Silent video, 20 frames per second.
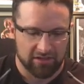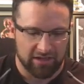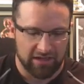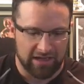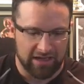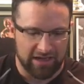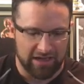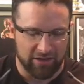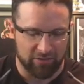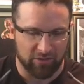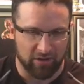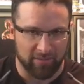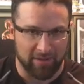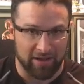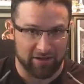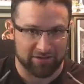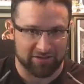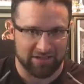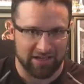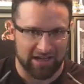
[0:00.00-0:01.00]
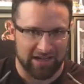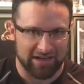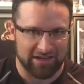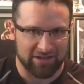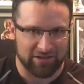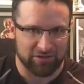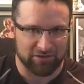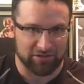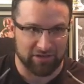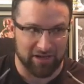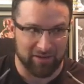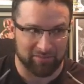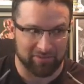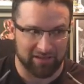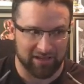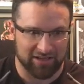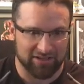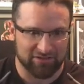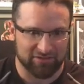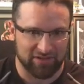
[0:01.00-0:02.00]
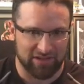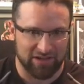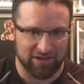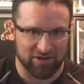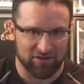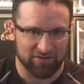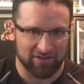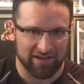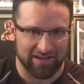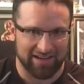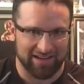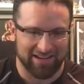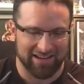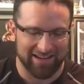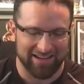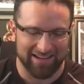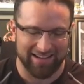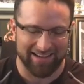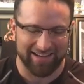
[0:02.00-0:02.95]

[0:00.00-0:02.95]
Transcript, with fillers: where I'm outside and there's a lot of planes flying overhead,